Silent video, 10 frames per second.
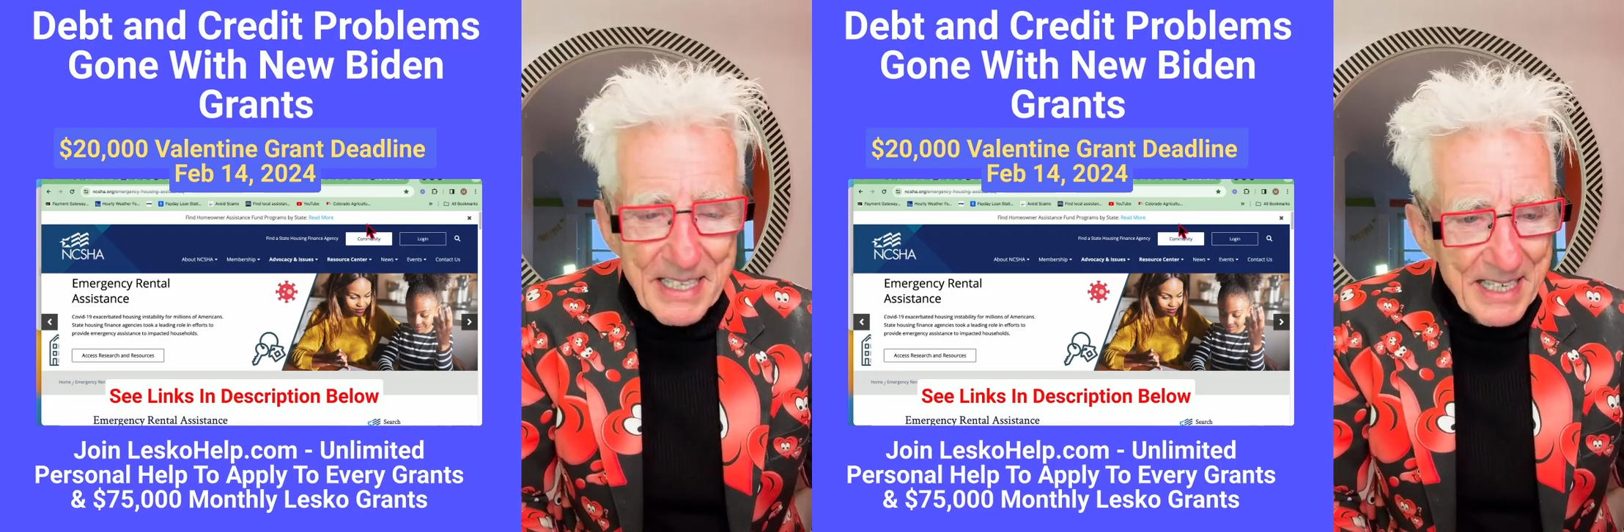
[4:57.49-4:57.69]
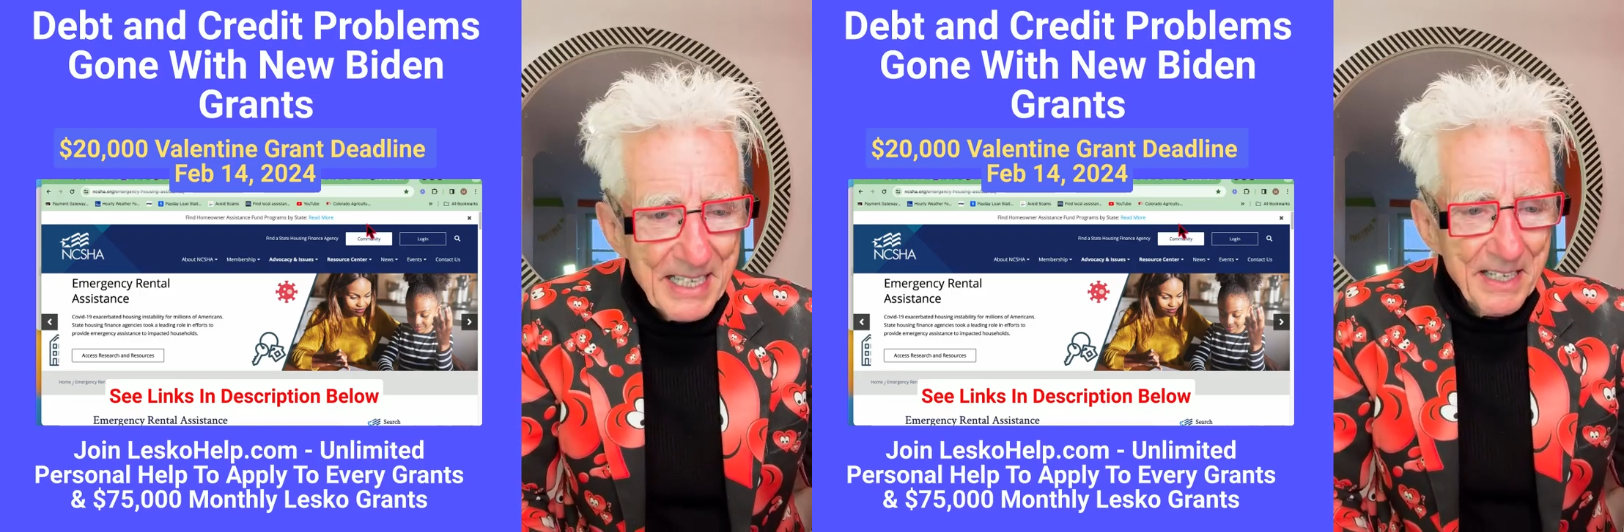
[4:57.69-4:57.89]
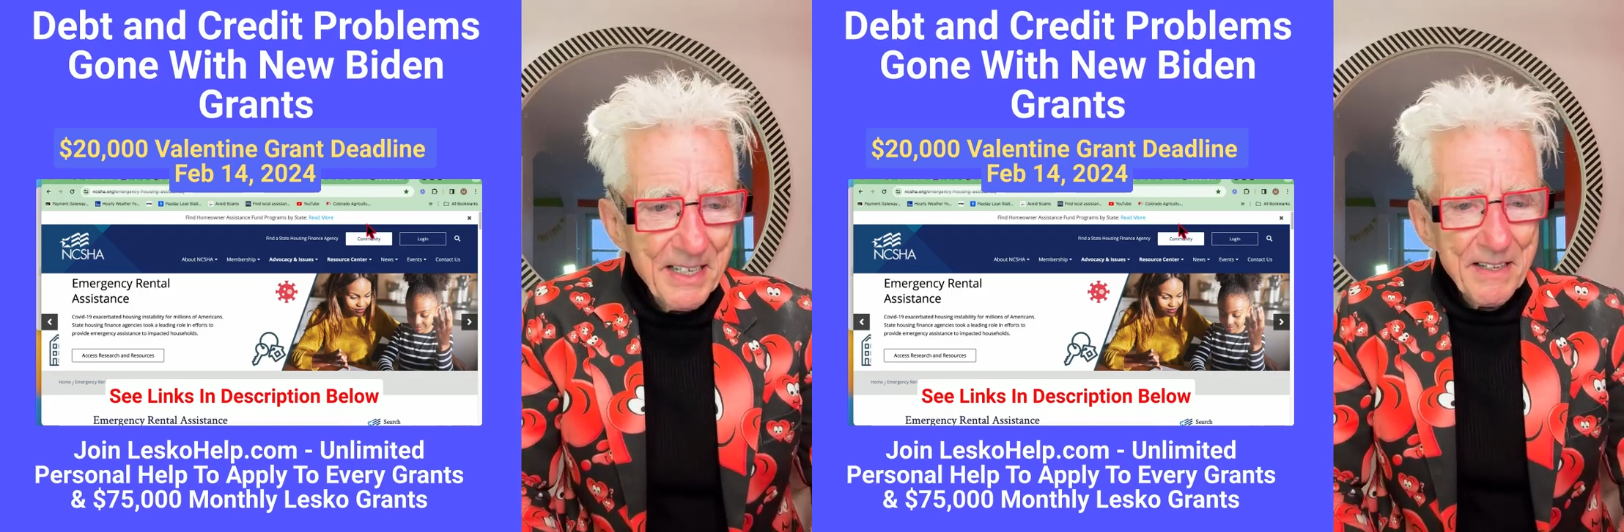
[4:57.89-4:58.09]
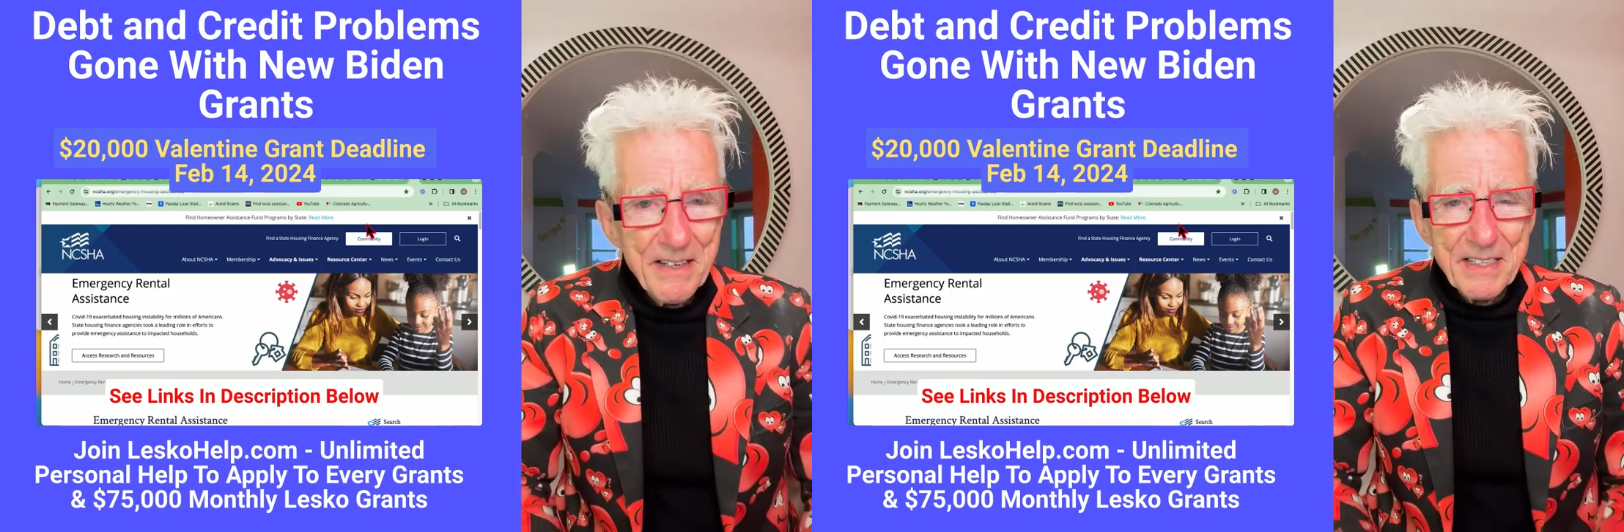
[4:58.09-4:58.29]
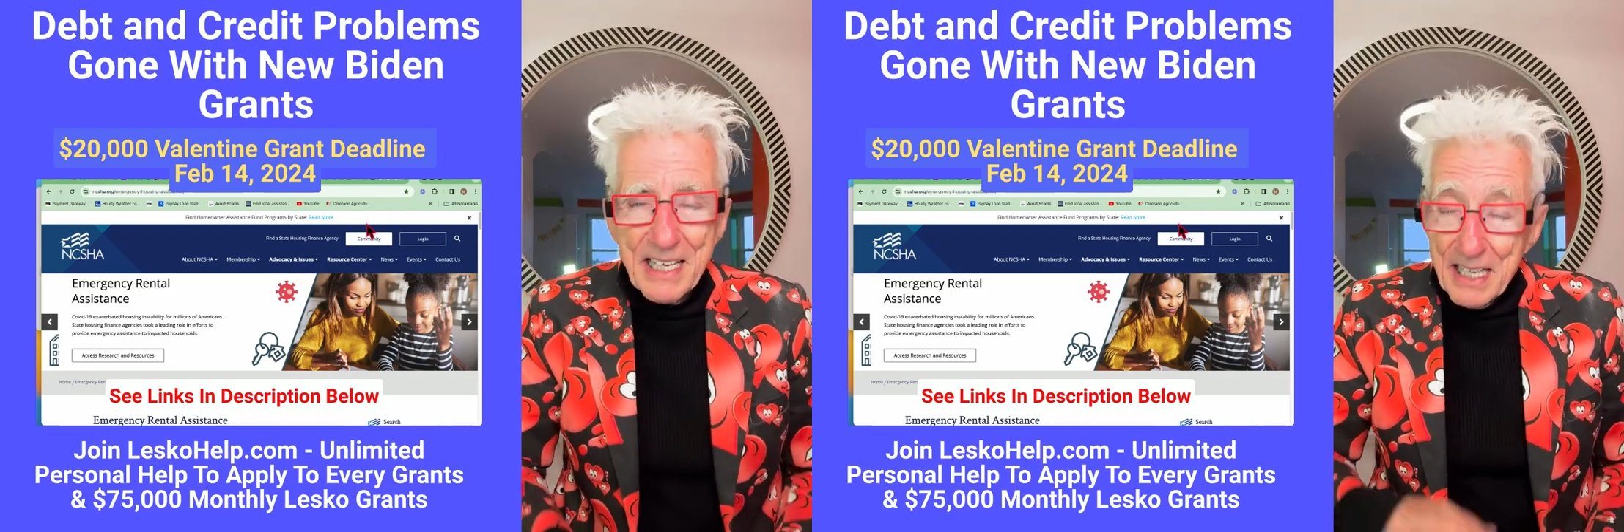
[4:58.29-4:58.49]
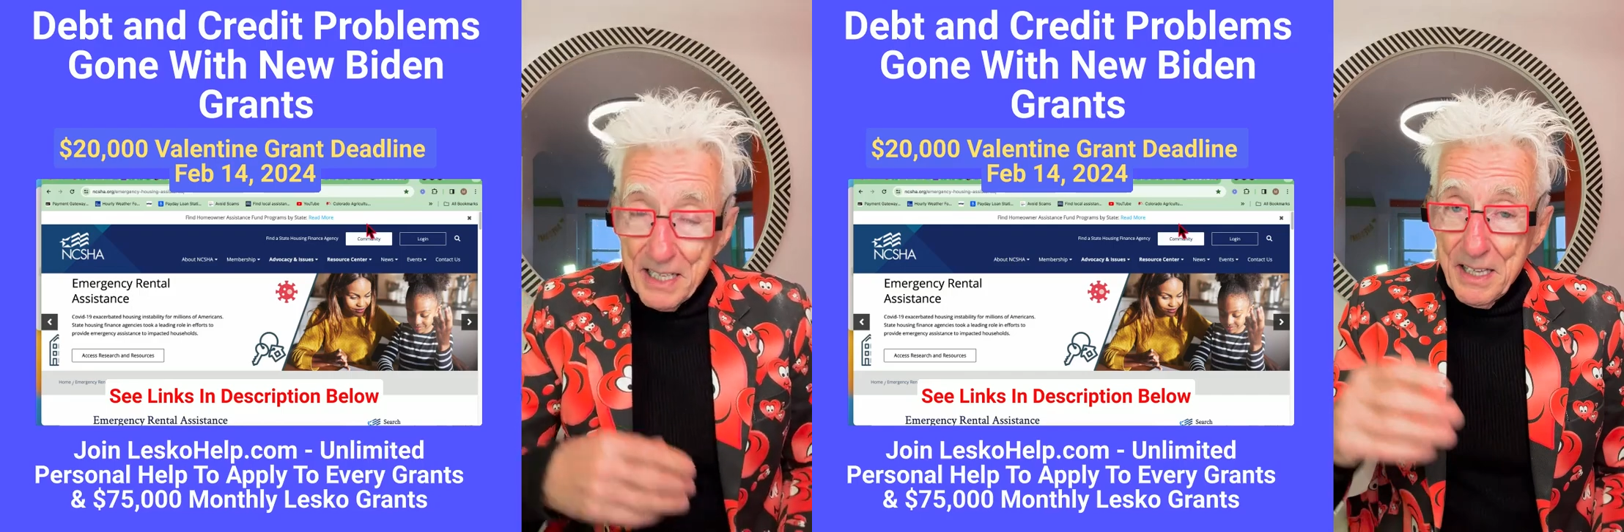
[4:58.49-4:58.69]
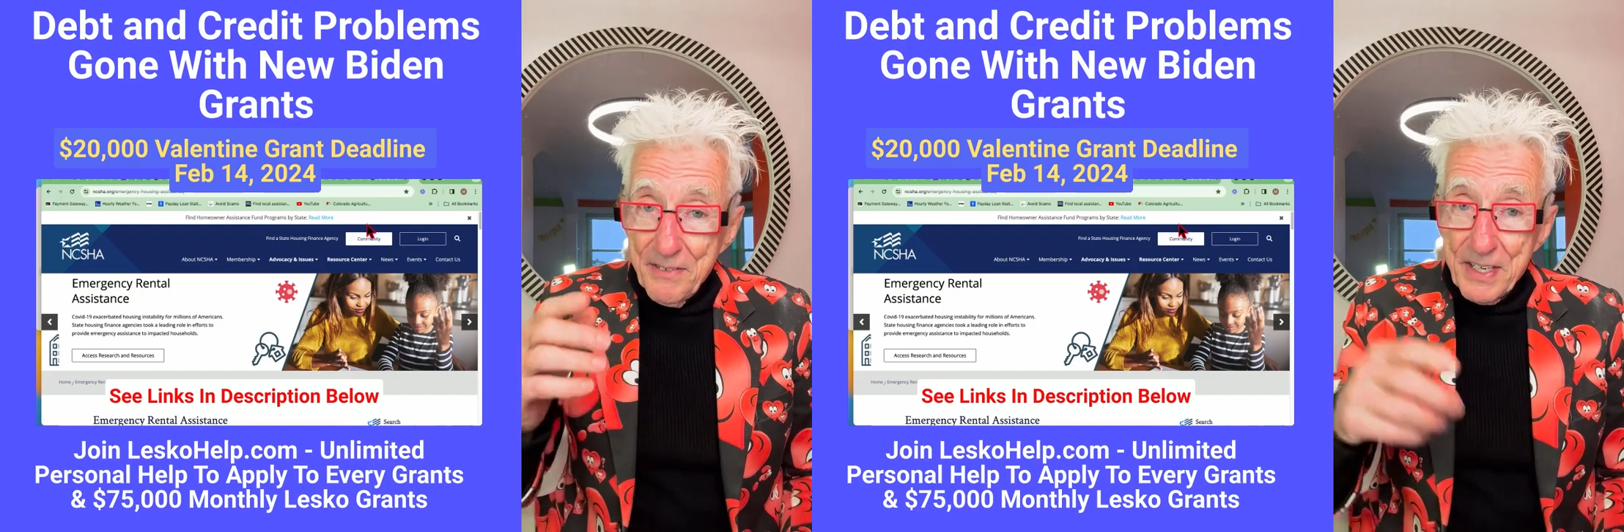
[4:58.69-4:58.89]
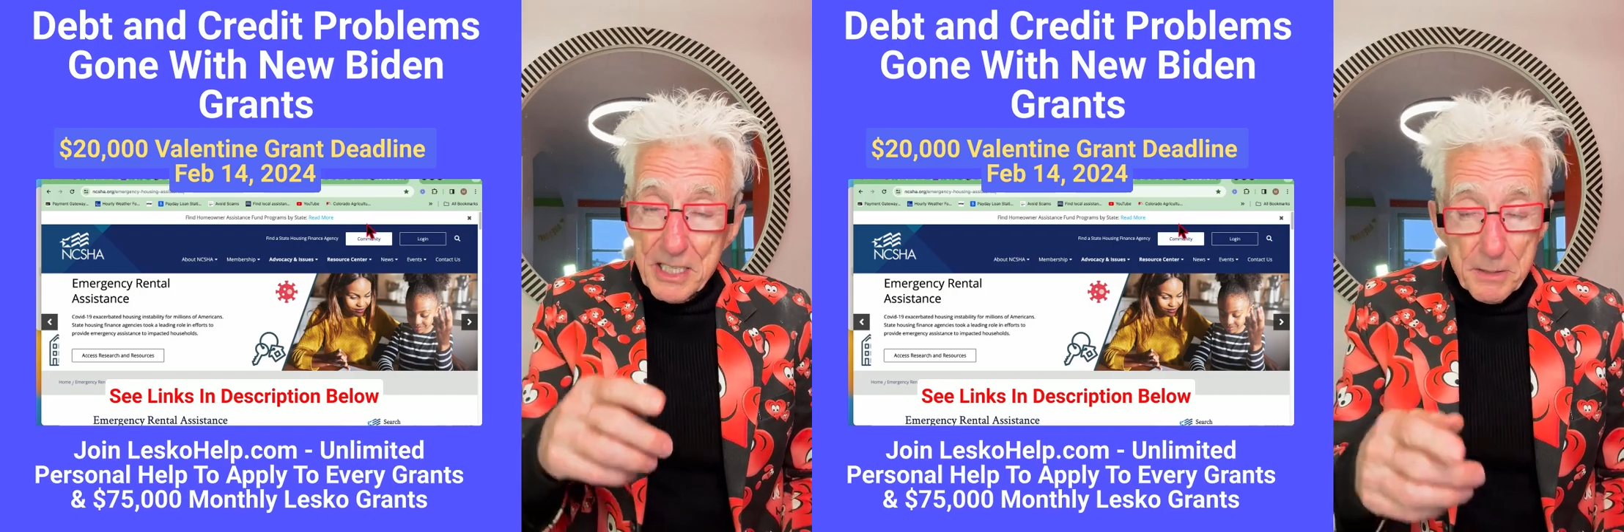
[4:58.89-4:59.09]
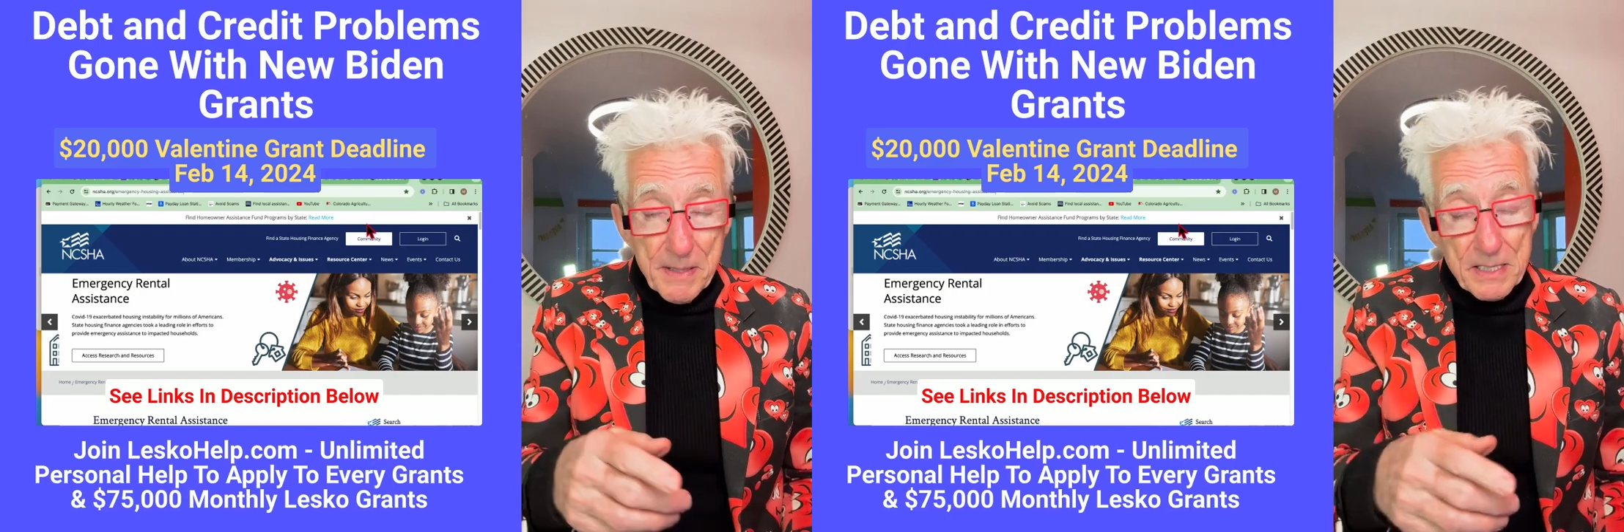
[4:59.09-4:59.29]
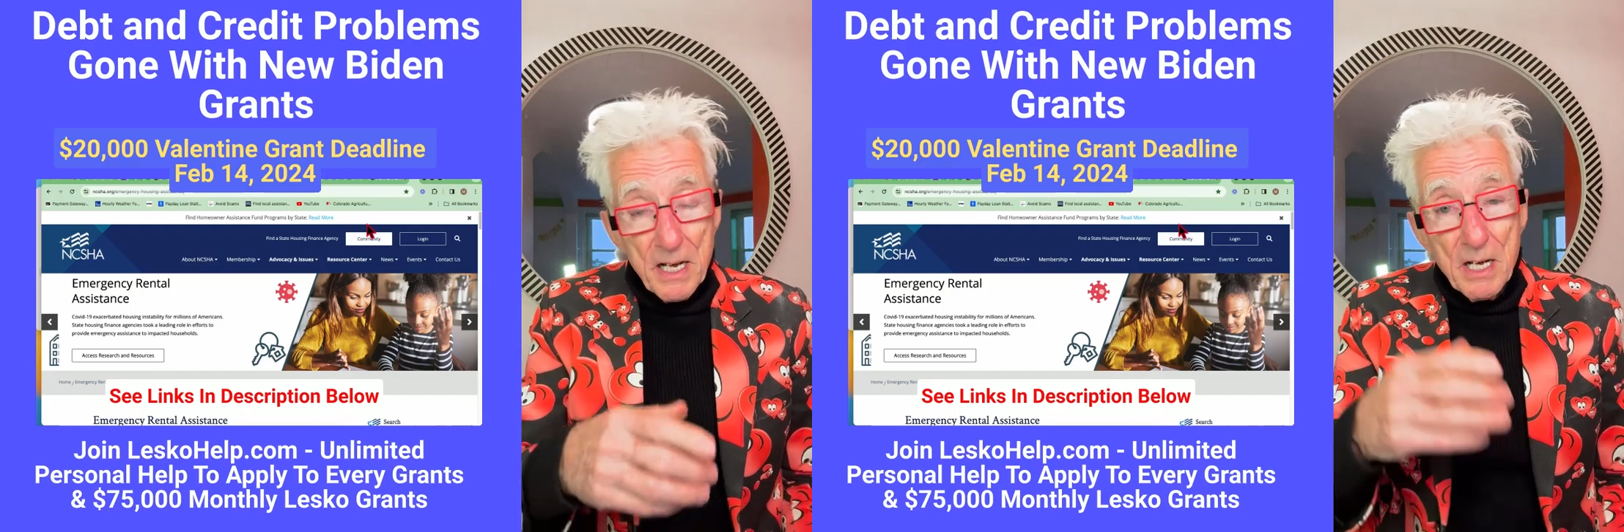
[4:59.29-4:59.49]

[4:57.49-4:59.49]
daily living expenses.